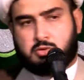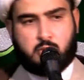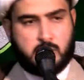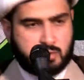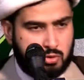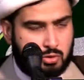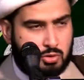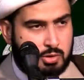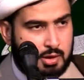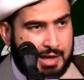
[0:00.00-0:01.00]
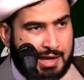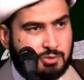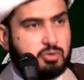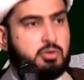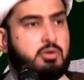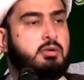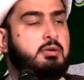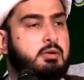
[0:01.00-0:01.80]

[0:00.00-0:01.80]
once you enter